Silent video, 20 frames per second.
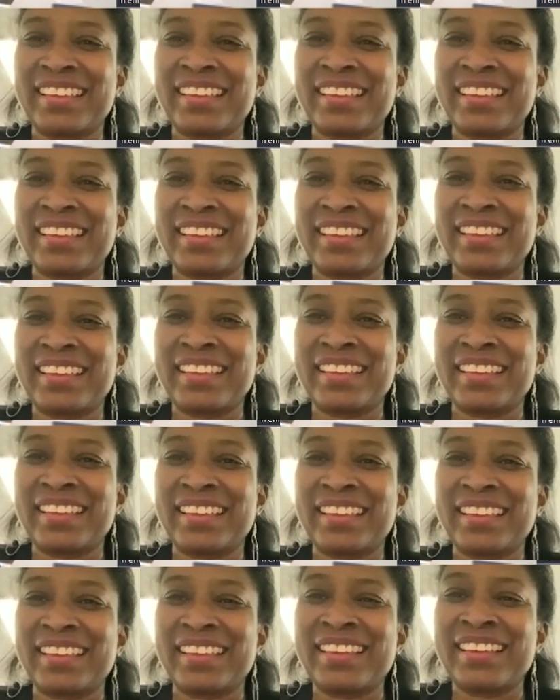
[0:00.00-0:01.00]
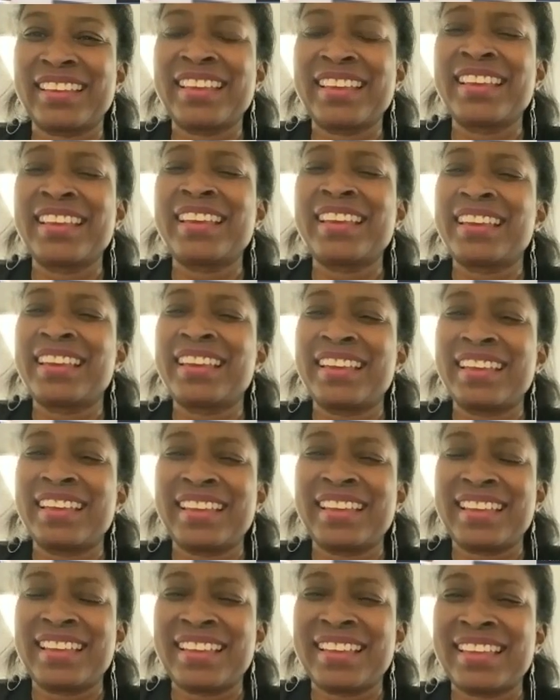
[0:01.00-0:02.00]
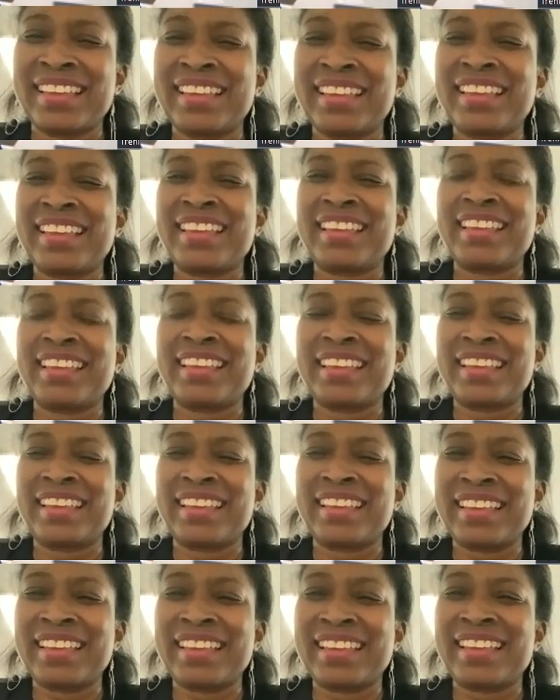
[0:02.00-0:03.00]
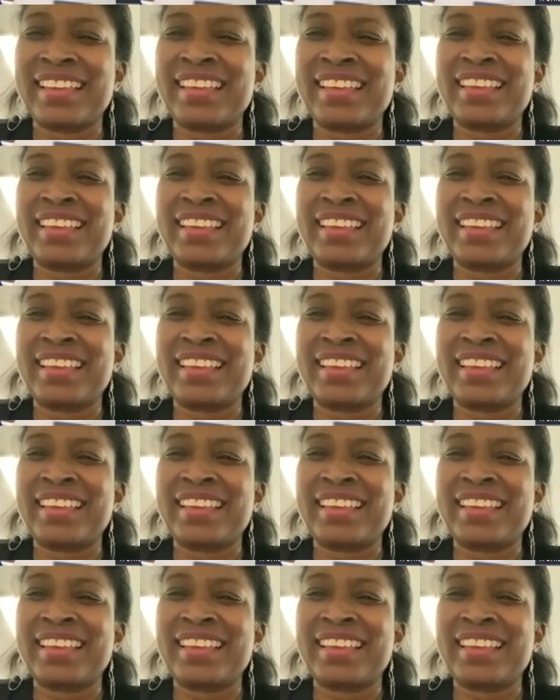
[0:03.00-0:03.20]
No words are spoken by the person on screen.